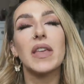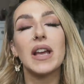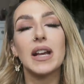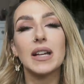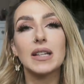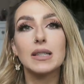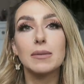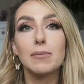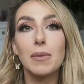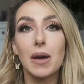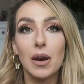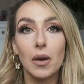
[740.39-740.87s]

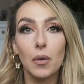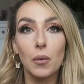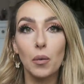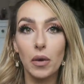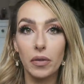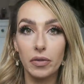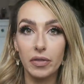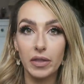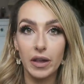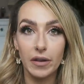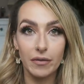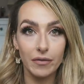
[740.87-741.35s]
thinks about it
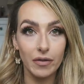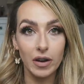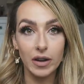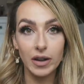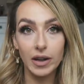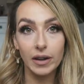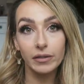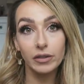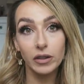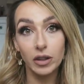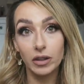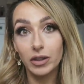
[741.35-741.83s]
when they
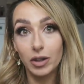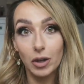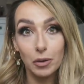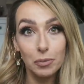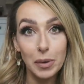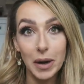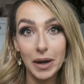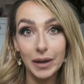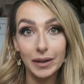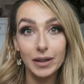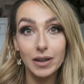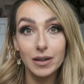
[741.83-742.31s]
find out that they're
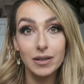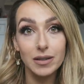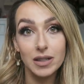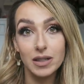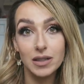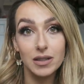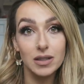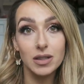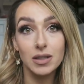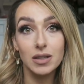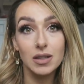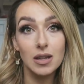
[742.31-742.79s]
pregnant
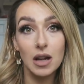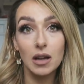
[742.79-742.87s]
it's